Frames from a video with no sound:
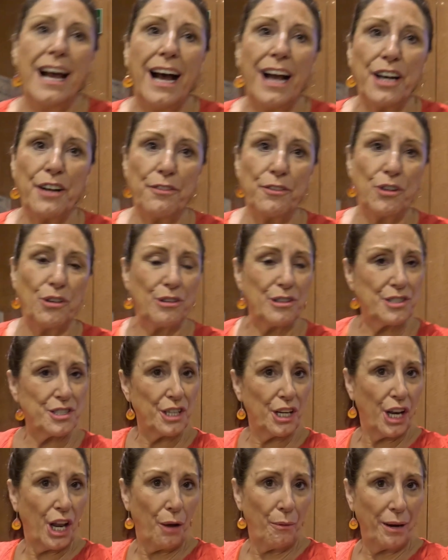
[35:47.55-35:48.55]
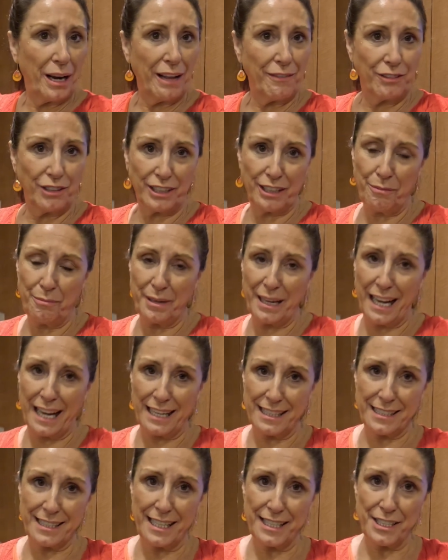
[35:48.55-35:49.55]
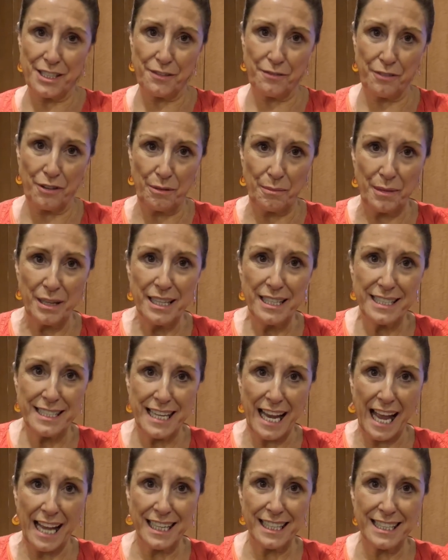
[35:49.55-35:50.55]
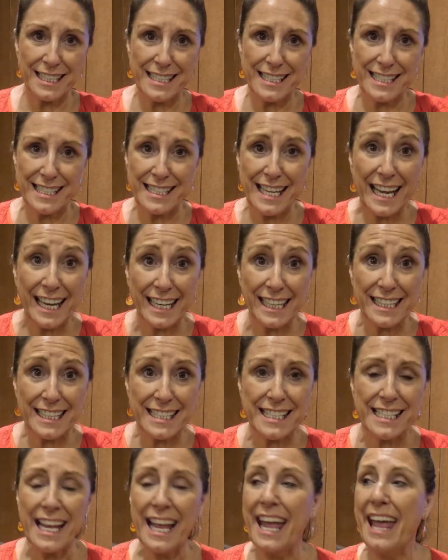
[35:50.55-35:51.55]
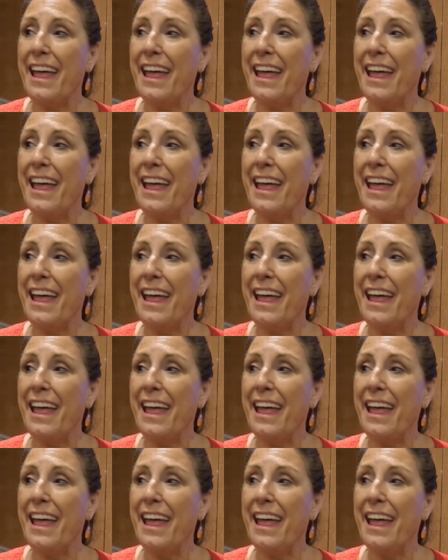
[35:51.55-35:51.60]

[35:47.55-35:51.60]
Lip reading: and of course the lower level can be accessed from deck 6.